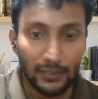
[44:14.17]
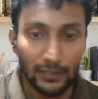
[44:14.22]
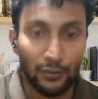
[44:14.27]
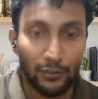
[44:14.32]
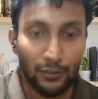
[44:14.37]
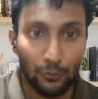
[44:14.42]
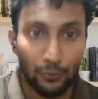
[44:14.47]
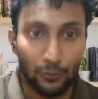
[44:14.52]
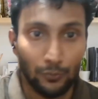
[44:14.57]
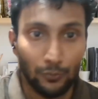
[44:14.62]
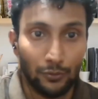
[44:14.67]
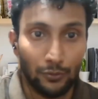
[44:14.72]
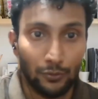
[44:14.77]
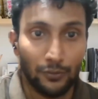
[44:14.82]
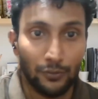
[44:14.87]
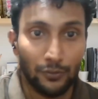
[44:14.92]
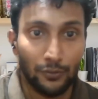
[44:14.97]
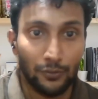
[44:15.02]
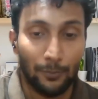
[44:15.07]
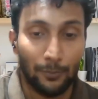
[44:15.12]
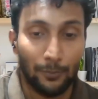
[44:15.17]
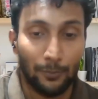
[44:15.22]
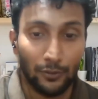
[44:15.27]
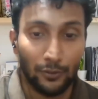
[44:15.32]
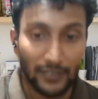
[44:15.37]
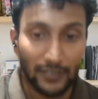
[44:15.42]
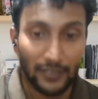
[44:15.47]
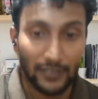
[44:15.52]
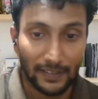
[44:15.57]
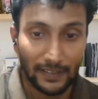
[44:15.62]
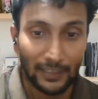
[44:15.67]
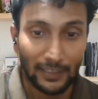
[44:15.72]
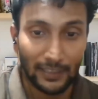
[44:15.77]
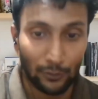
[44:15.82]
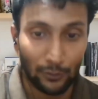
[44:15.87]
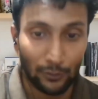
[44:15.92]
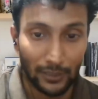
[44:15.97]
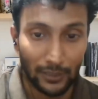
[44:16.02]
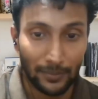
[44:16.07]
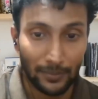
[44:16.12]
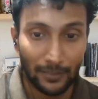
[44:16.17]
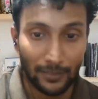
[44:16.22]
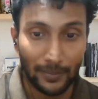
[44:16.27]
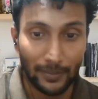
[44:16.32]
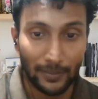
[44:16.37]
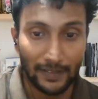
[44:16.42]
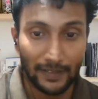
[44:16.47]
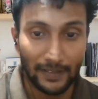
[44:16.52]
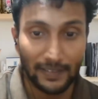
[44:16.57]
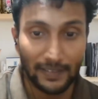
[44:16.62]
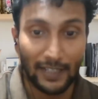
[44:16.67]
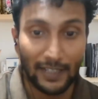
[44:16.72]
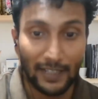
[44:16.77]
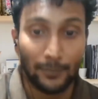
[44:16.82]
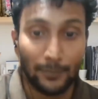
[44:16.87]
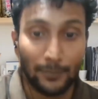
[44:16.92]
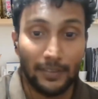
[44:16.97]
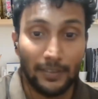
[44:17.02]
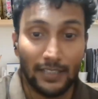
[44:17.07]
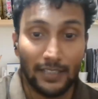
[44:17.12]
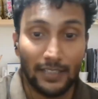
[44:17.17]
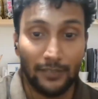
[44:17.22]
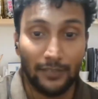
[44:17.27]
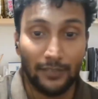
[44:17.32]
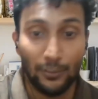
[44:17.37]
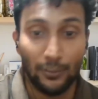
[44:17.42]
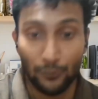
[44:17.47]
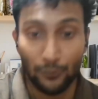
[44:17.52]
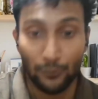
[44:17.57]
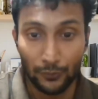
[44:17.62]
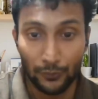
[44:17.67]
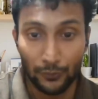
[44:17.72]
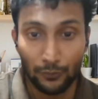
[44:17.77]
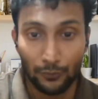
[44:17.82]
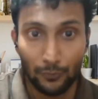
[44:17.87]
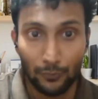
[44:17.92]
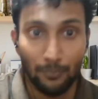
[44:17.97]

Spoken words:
to support the state-owned enterprises as much as we used to do,